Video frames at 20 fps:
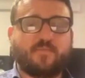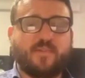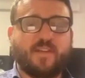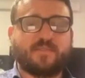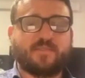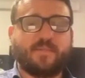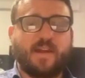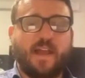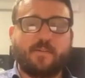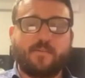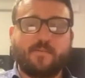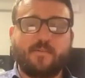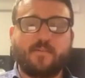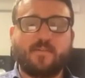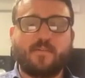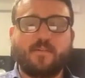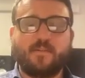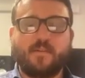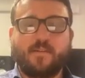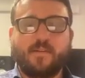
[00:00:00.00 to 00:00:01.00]
spiral.
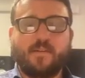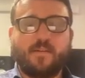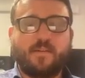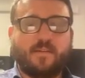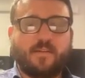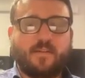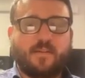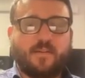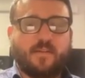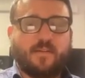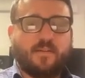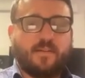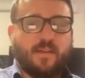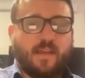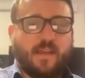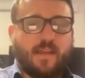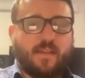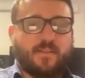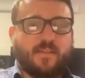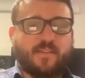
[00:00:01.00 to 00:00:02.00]

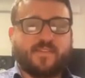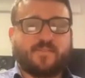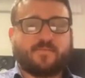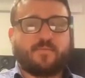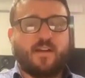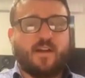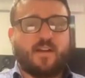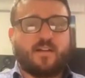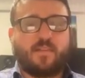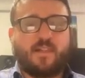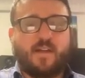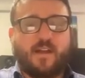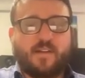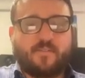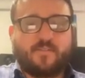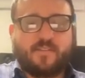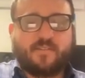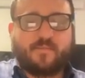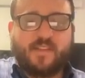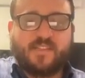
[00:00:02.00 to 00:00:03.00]
And this
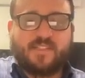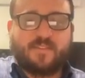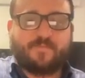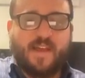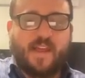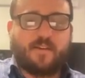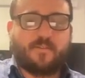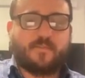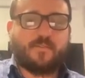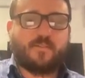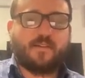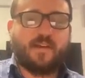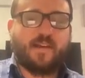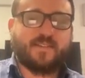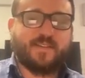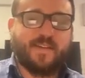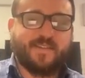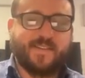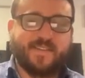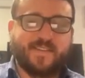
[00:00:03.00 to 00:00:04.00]
logarithmic spiral,
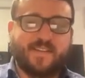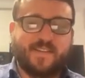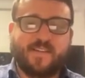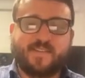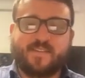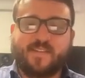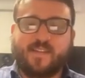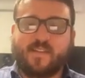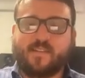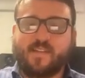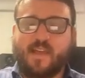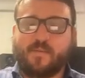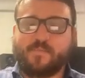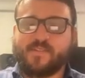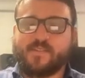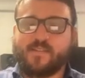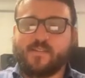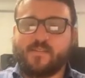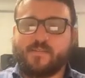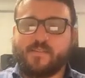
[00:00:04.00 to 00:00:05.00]
as I discussed in
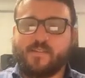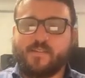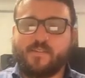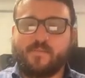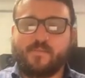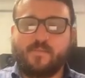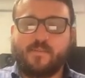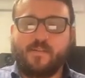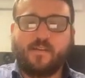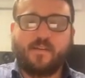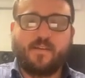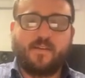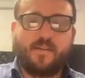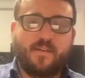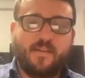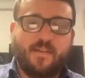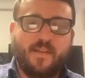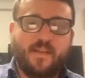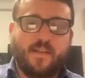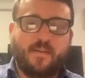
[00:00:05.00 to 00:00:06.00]
episode 2,
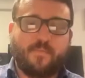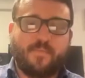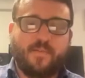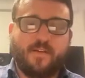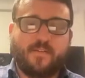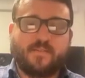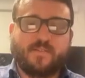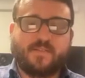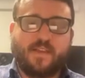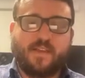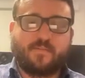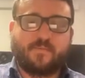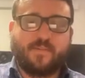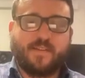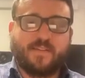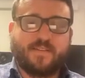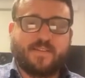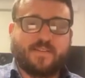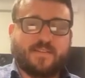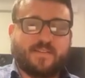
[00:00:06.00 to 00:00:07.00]
implodes and
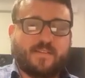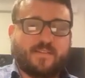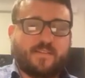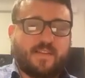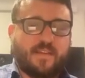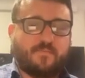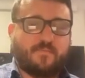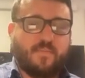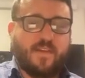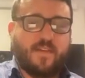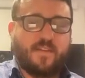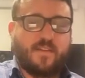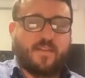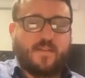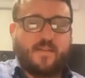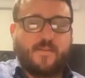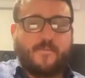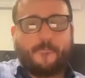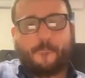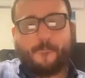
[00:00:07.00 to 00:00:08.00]
reaches a limit,
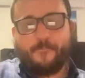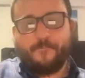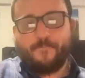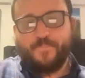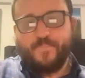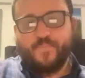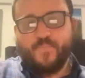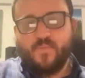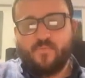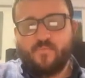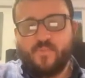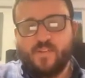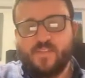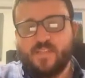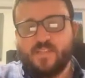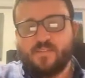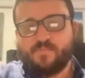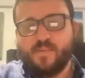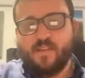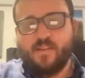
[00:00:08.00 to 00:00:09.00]
which
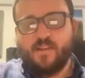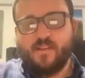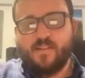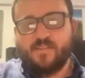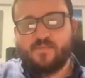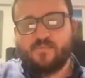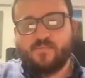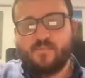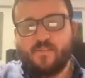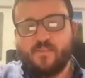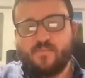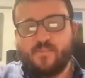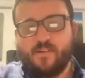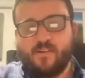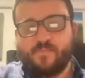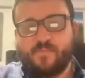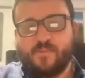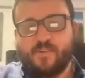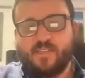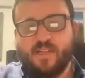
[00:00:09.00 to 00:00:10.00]
is because of
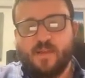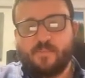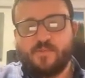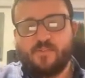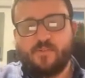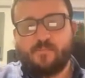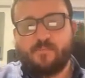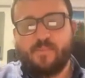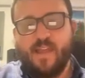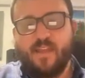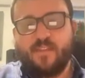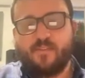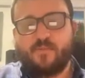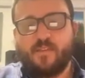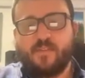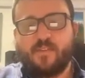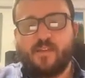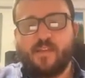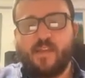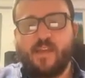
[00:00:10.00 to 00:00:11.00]
our perceptual
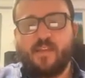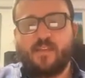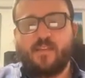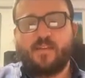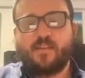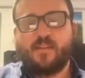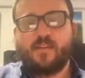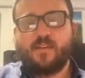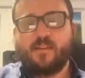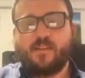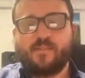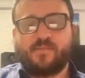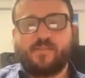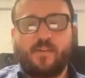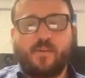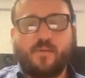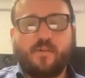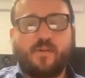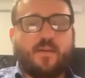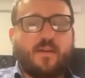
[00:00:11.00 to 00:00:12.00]
bandwidth again.
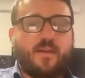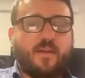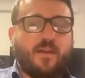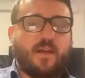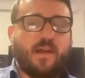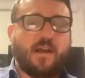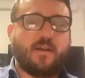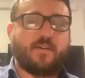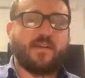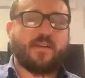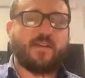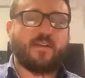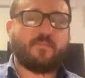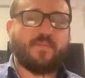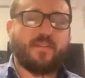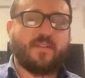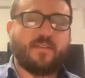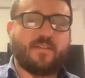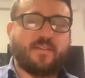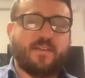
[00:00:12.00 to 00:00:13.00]
So our
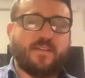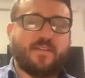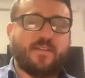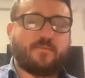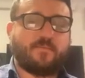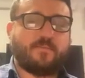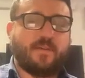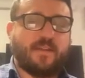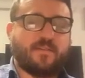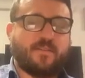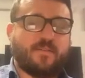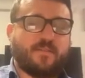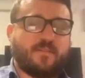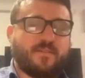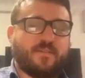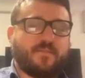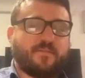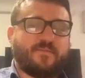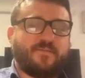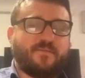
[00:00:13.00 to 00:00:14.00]
inability to render
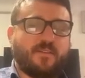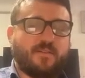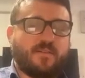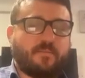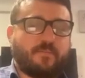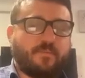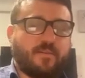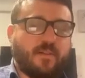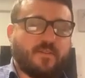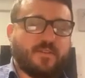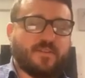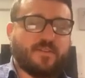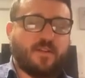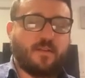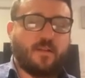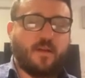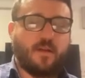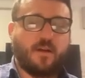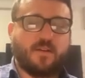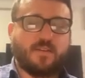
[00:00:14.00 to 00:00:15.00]
the full
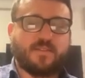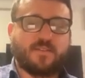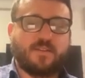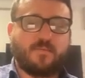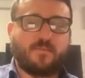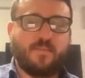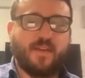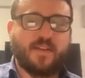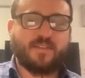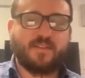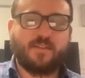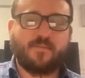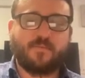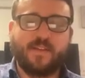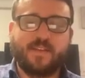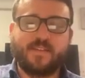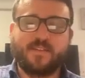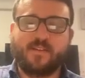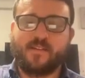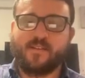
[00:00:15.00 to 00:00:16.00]
implosion also makes it
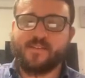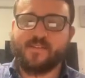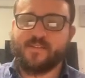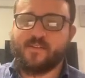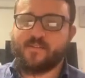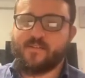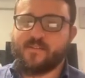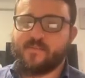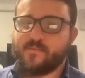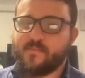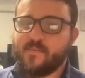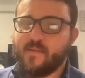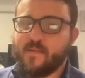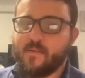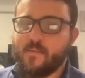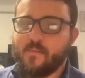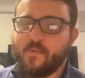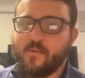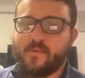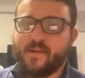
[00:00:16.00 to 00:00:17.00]
reach a certain
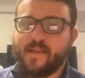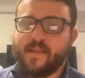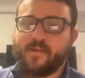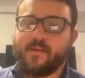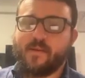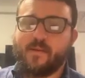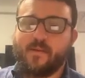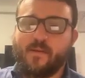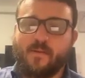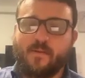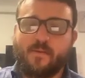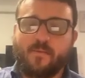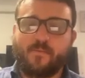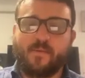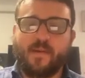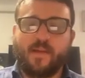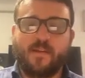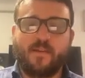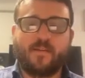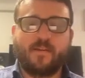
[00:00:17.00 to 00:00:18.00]
point
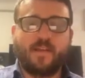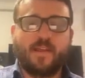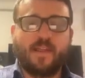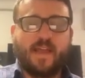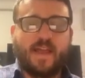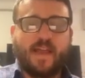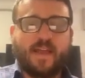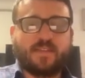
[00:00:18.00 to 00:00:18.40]
where it has